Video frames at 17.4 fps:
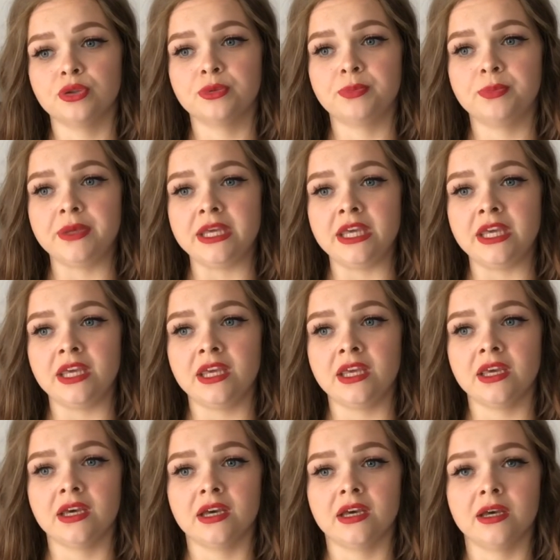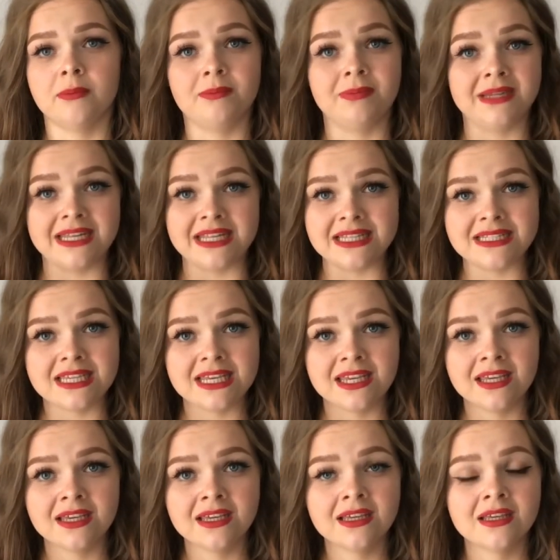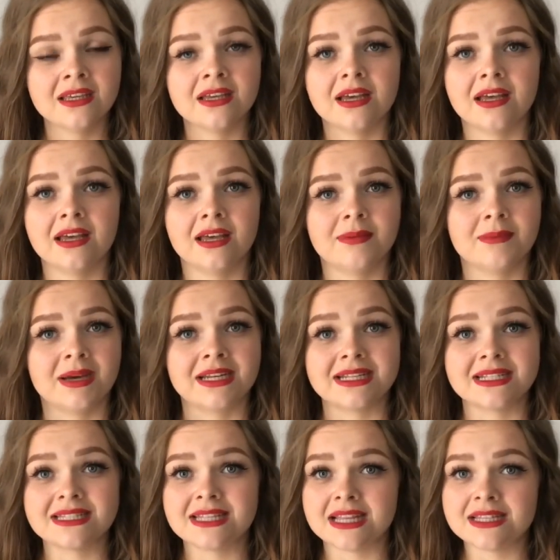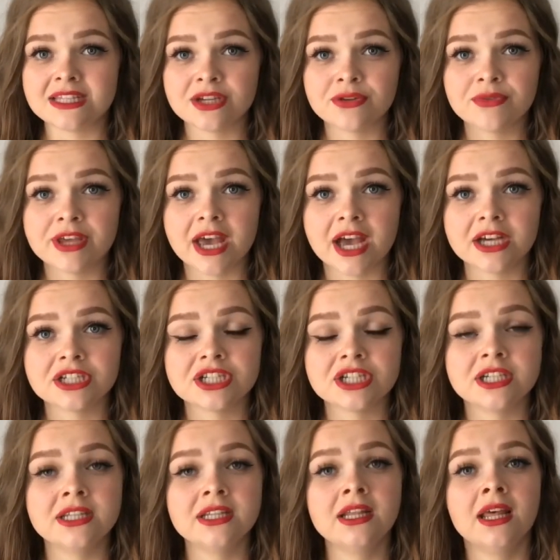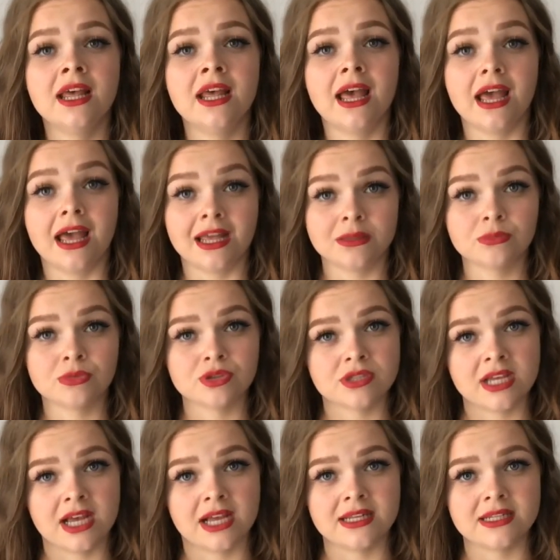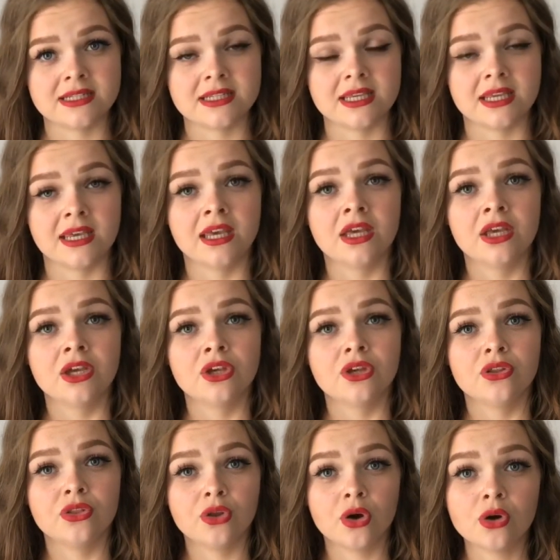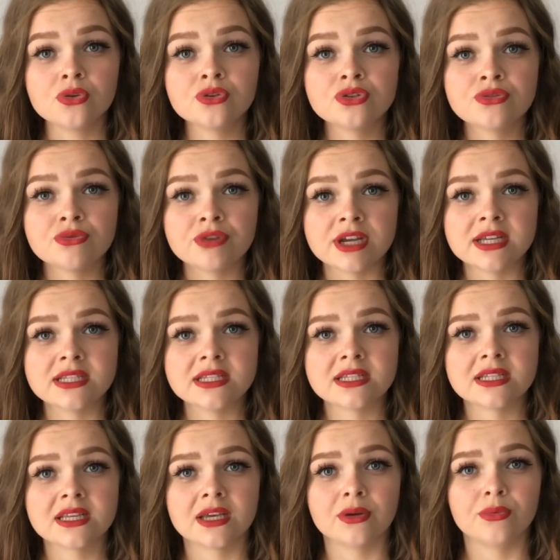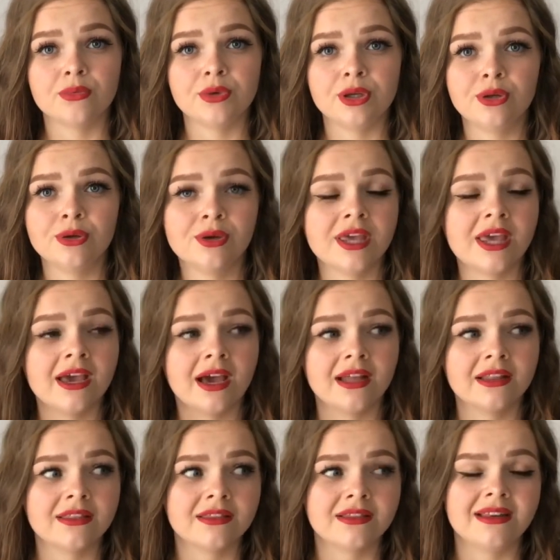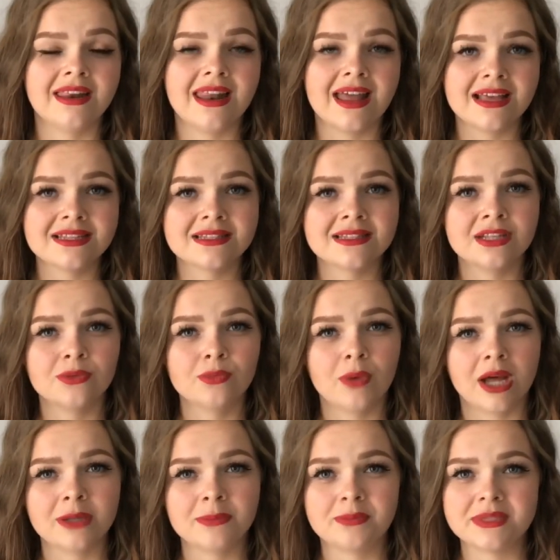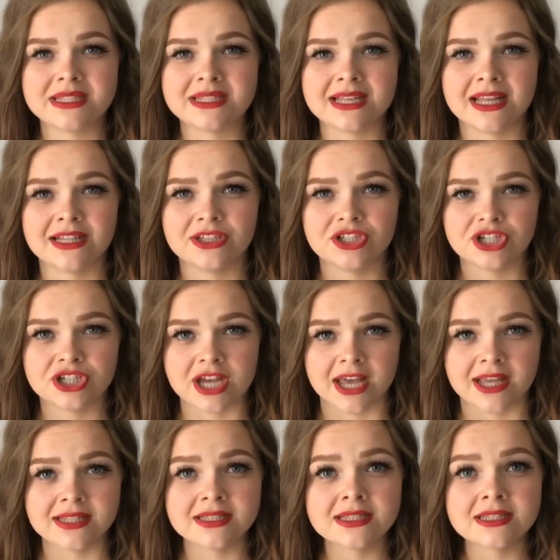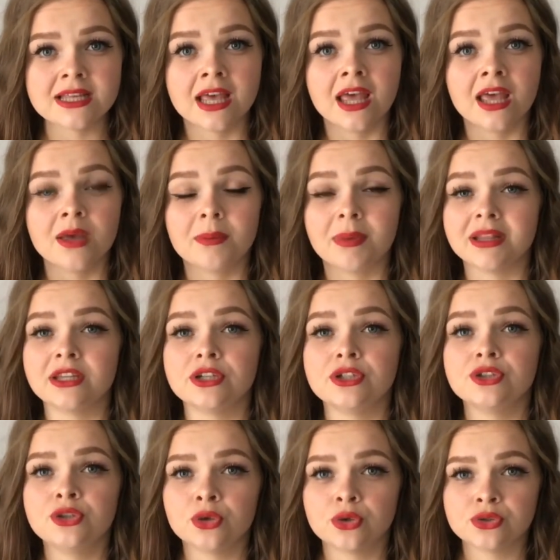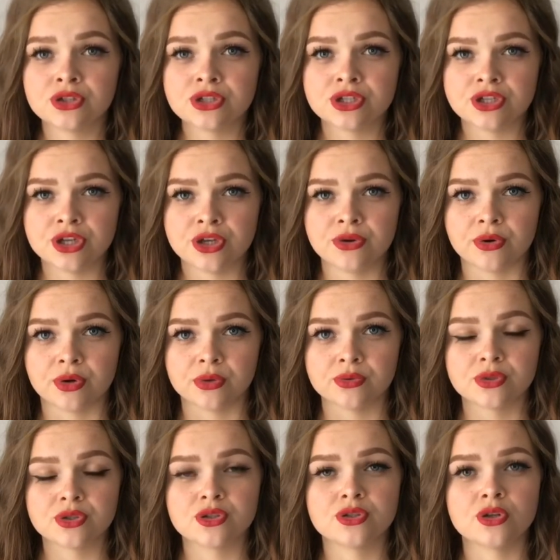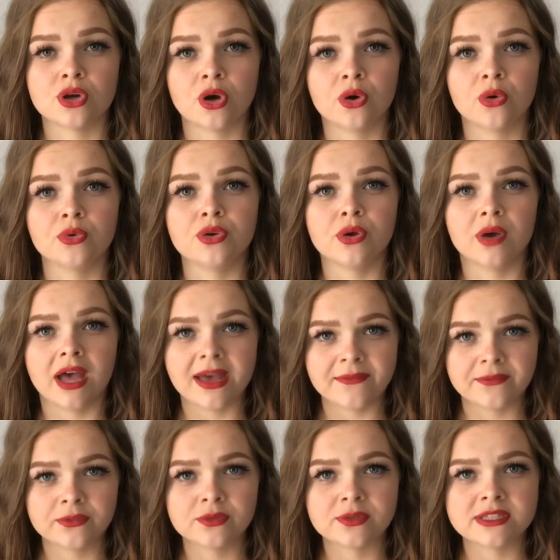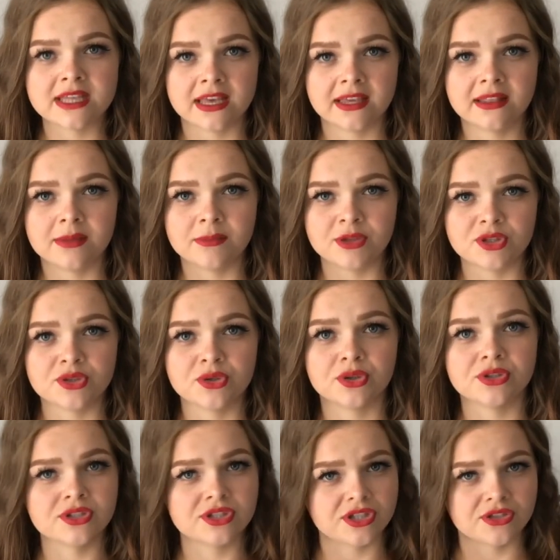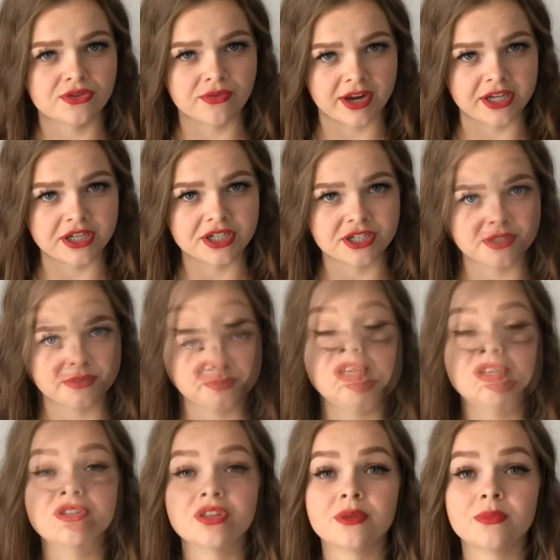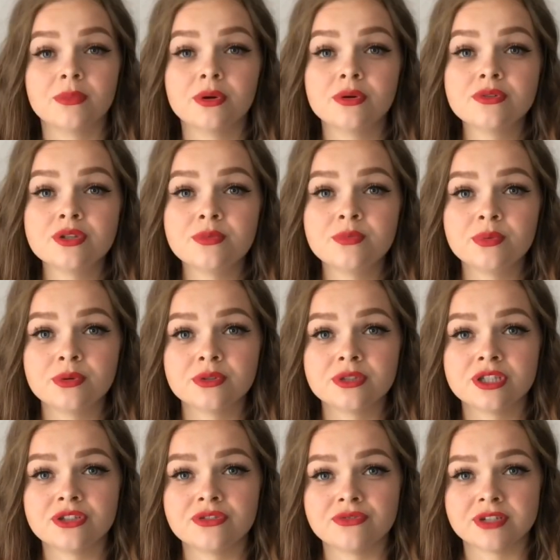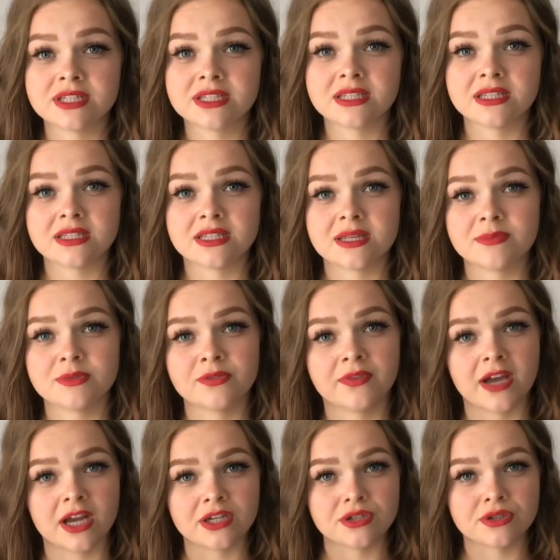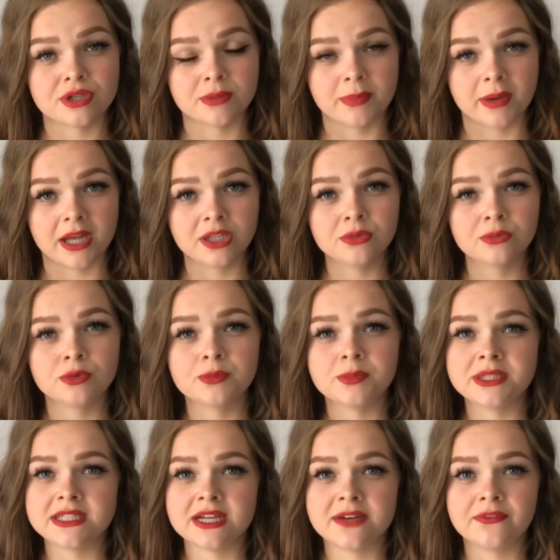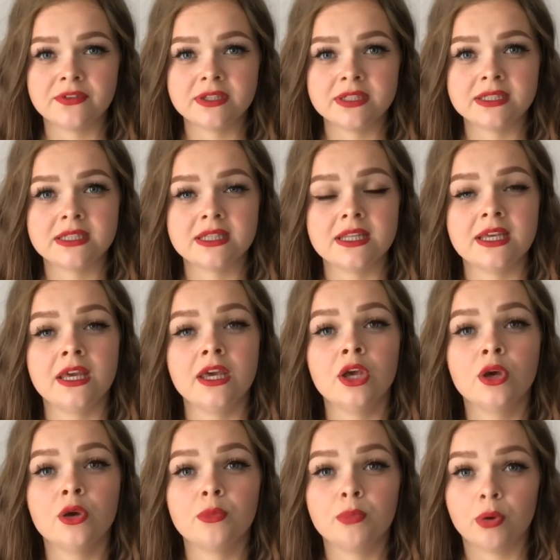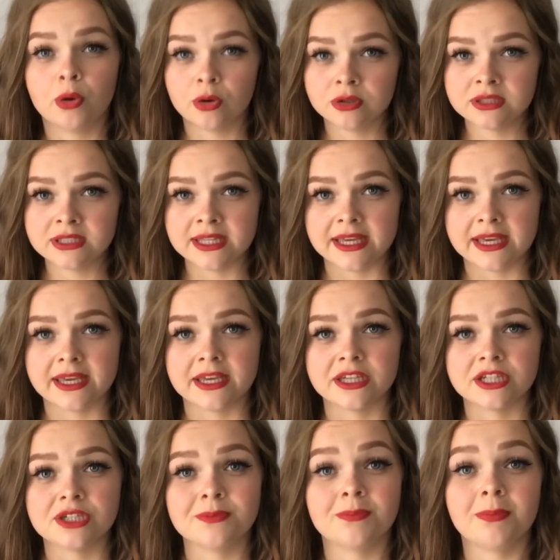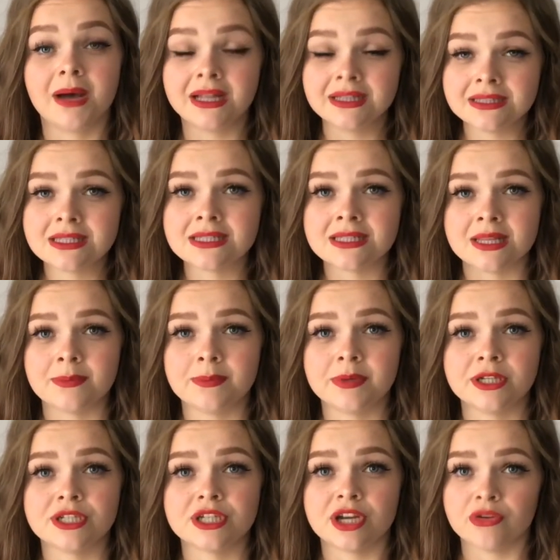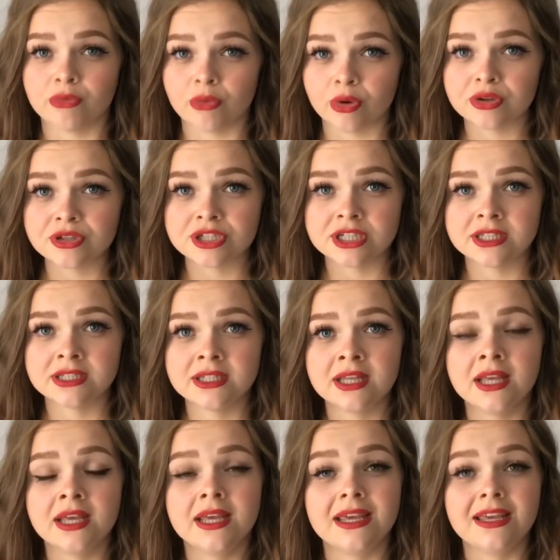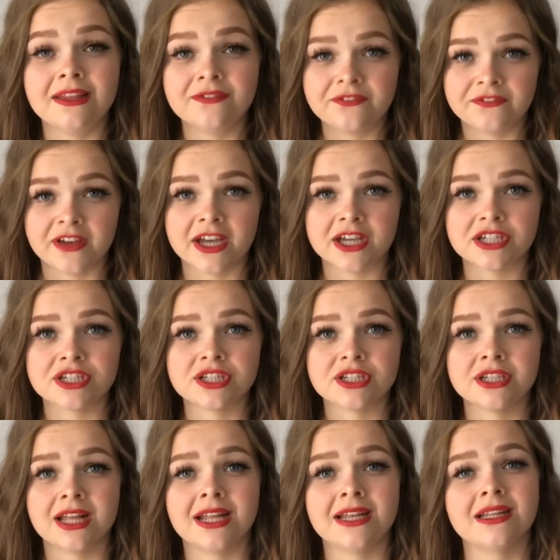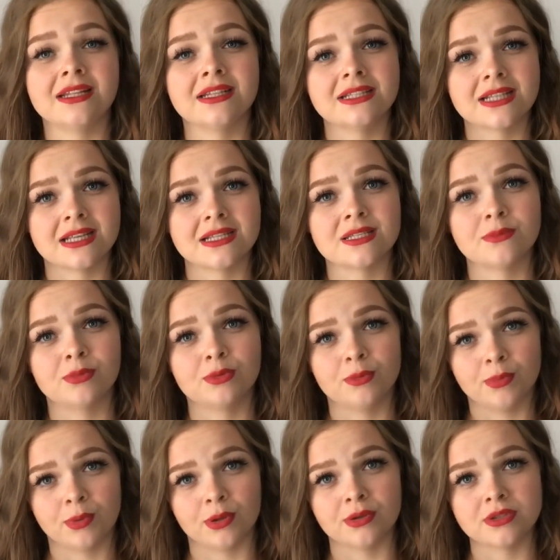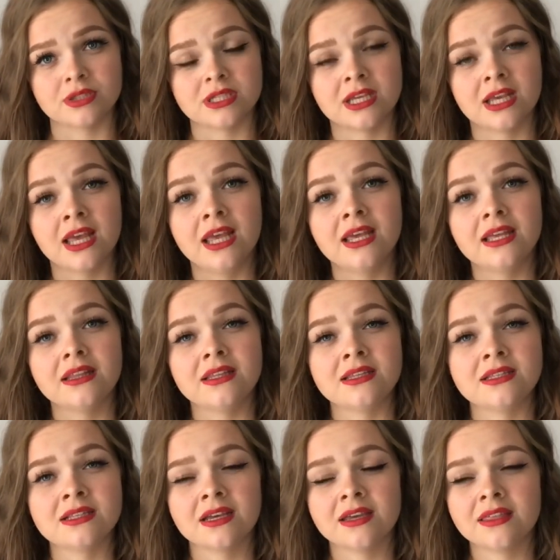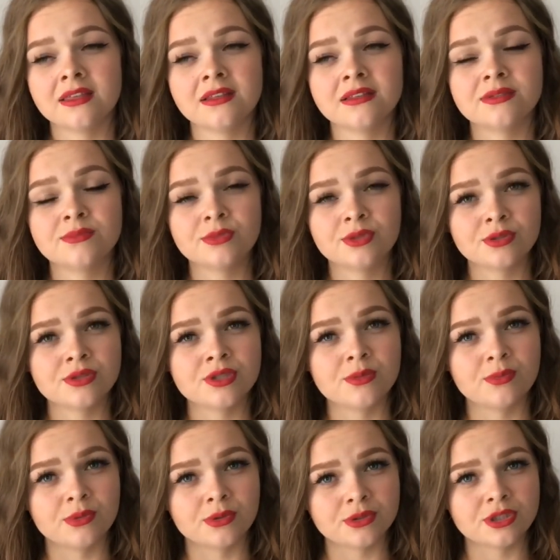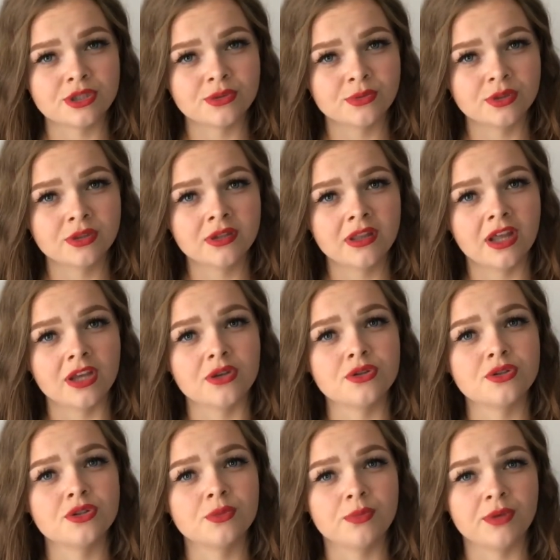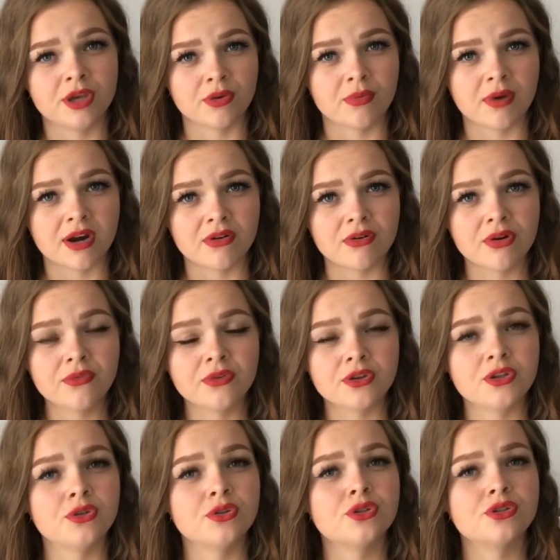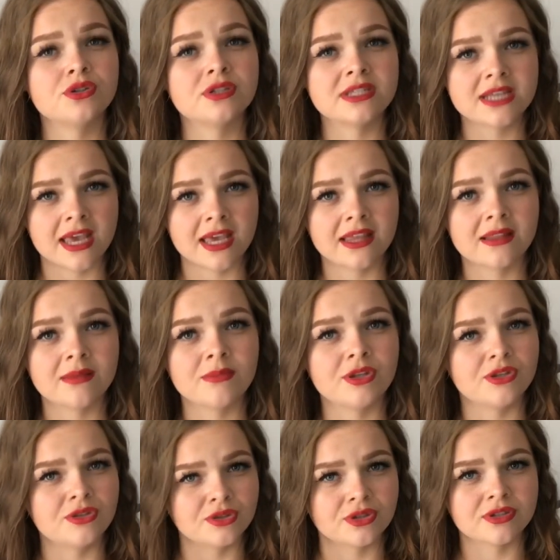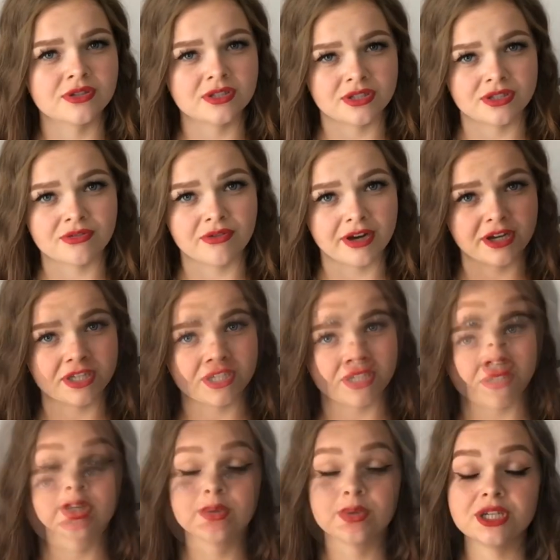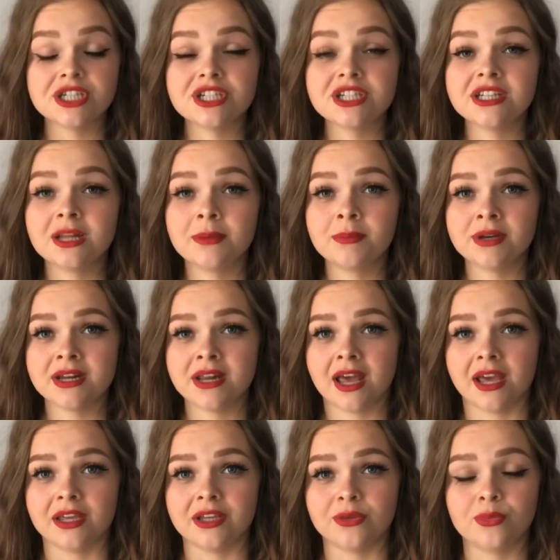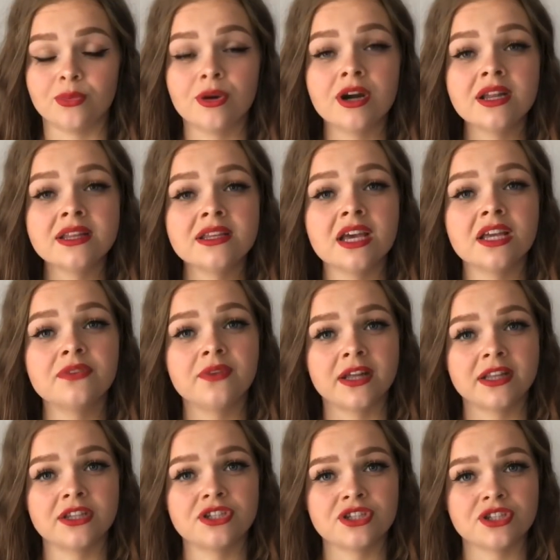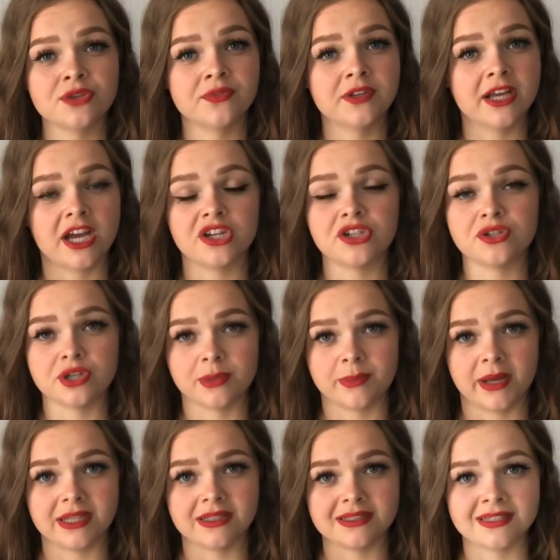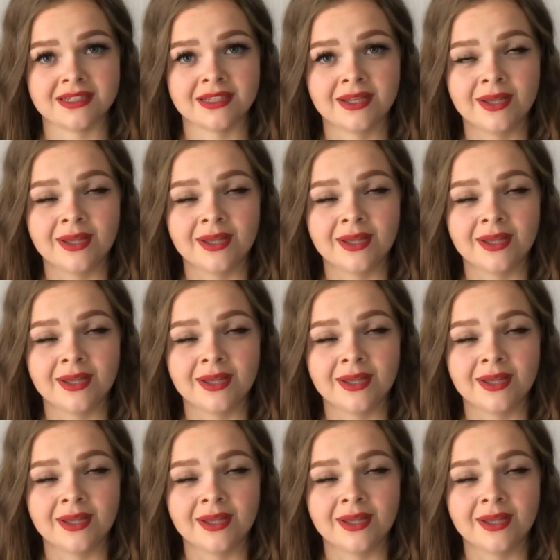be bleeding, anesthetic reaction and mortality. Those risks, we're looking at less than 1% chance, but they're not zero, so you have to take them into consideration. So the most important risk in terms of gastric band would be definitely port leakage, band slippage, erosion, infection and inaccessible port. These are, I think, the most important ones that you should be aware of and you should take them into consideration. Question number 9. What are the advantages of the gastric band?